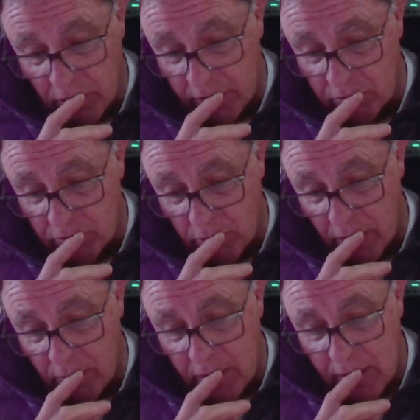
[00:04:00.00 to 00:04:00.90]
like as
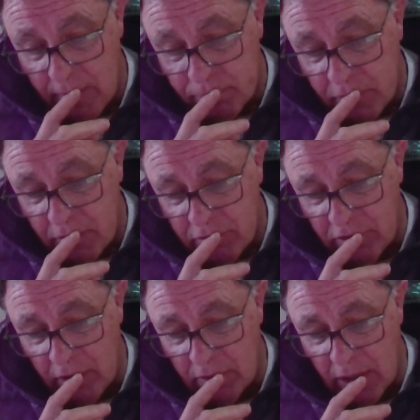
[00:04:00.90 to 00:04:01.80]
well.
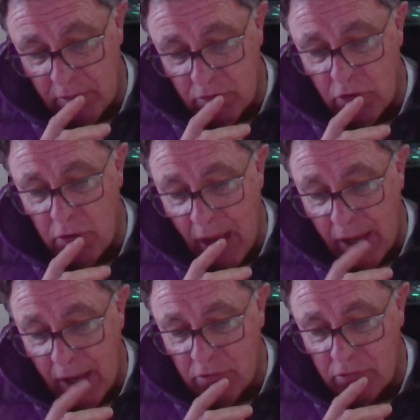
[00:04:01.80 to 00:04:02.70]
So, you know, two
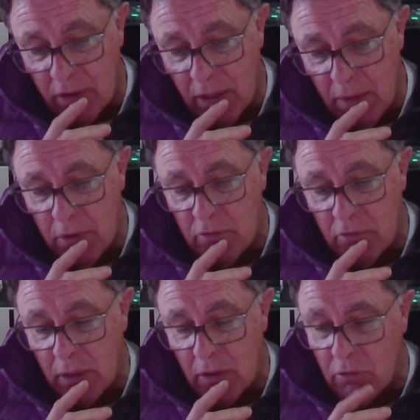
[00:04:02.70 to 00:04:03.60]
days. So that
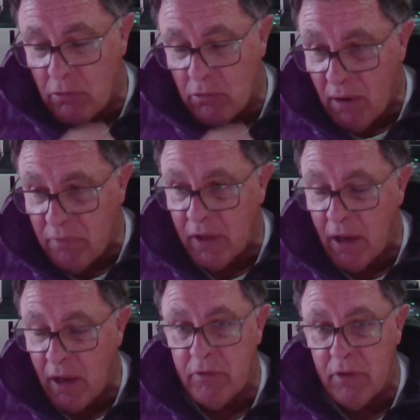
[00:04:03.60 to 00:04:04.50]
means we can do roughly
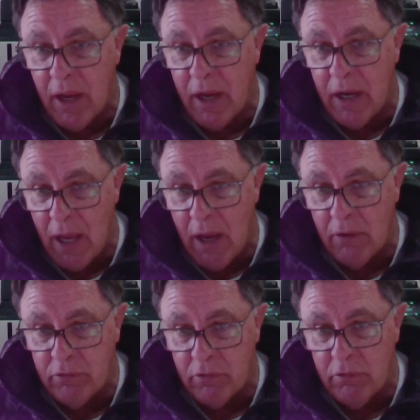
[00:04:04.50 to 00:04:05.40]
180
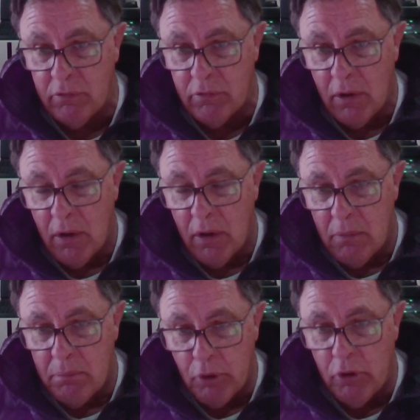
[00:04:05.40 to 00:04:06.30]
houses
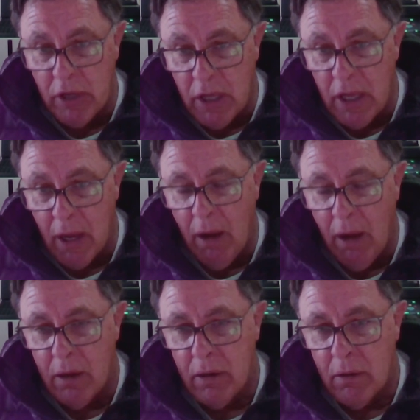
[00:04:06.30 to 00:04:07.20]
per year
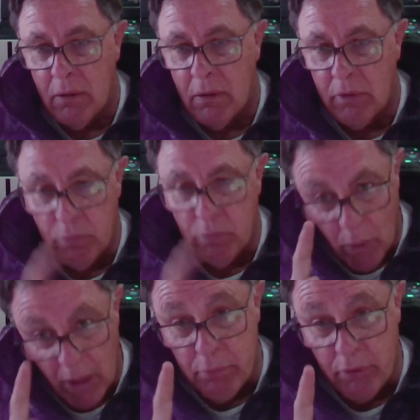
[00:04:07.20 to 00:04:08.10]
with
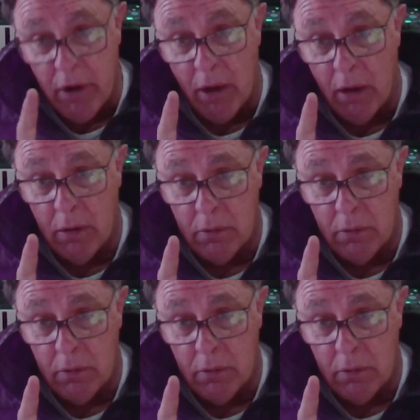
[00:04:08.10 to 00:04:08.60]
one printer.